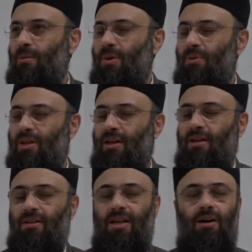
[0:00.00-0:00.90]
people that
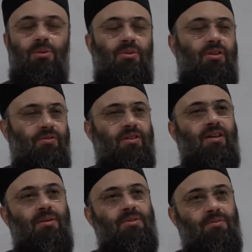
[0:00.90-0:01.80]
are endowed with different
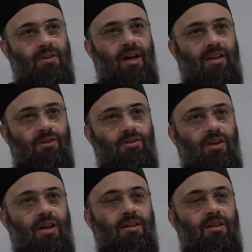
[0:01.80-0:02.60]
types of knowledge,